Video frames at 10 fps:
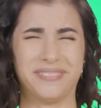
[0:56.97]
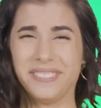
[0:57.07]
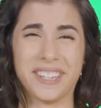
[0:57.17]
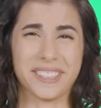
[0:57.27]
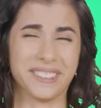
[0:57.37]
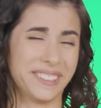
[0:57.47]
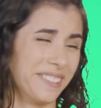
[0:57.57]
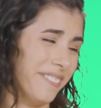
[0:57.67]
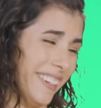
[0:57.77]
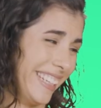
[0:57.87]
Rocco,
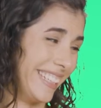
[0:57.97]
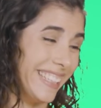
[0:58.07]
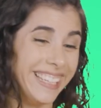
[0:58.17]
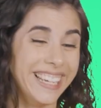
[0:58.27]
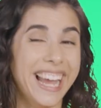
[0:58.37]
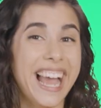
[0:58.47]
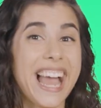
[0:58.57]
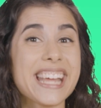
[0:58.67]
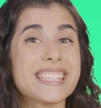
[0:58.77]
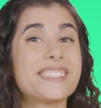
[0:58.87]
you're funny.
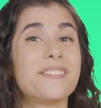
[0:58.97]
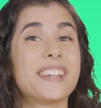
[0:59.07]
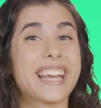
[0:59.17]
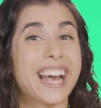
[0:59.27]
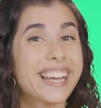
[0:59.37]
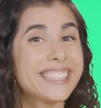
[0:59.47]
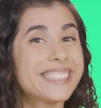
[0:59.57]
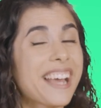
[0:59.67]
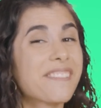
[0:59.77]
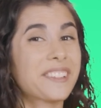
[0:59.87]
And it's because
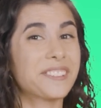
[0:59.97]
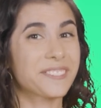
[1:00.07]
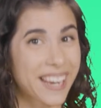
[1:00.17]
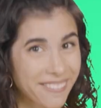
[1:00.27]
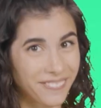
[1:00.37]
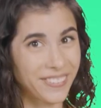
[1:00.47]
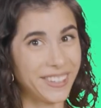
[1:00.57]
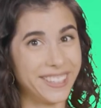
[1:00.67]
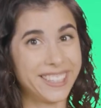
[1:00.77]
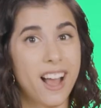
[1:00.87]
I'm
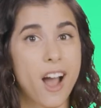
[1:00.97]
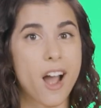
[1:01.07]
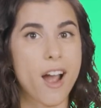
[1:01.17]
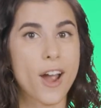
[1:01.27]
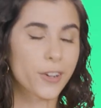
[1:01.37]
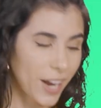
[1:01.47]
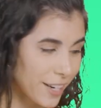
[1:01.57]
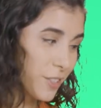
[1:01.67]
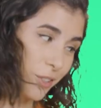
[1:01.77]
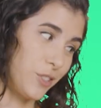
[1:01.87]
grateful. Our
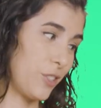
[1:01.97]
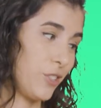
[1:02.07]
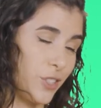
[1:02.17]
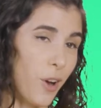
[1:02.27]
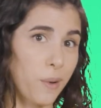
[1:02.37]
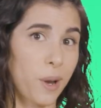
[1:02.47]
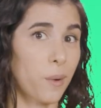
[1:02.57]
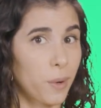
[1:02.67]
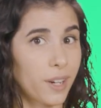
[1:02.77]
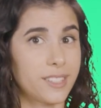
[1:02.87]
gratitude should show in our
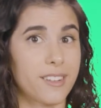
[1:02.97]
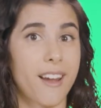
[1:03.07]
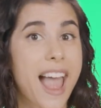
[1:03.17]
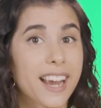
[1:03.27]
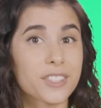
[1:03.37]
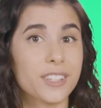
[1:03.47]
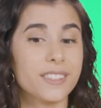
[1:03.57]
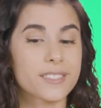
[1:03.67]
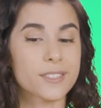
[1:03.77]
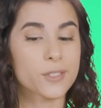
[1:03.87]
words and our actions,